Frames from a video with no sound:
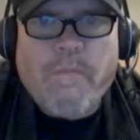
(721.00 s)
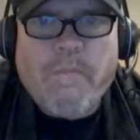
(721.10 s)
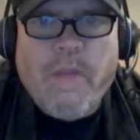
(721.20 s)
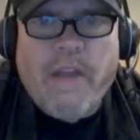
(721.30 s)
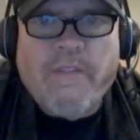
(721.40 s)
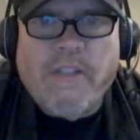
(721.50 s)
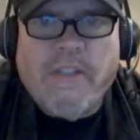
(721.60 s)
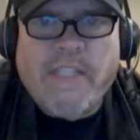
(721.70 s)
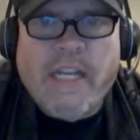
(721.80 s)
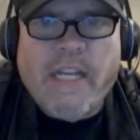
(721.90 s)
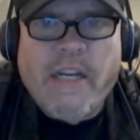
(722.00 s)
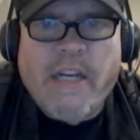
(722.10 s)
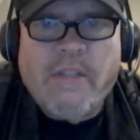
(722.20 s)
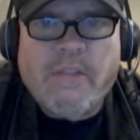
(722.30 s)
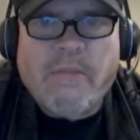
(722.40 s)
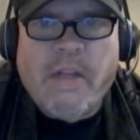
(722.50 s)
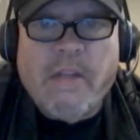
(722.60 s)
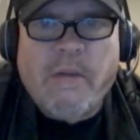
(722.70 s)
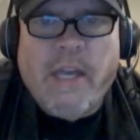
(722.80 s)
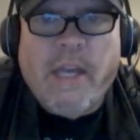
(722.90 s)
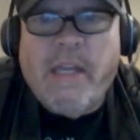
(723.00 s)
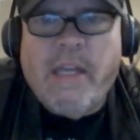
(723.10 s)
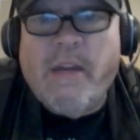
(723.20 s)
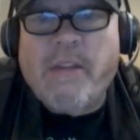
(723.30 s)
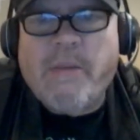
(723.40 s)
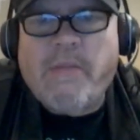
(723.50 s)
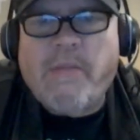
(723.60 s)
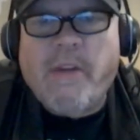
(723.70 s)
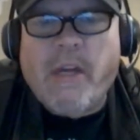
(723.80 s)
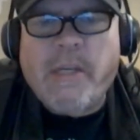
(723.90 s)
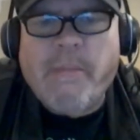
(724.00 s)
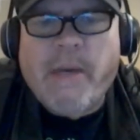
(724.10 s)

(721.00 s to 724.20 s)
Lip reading: as far as that goes, well, okay, I think we've talked about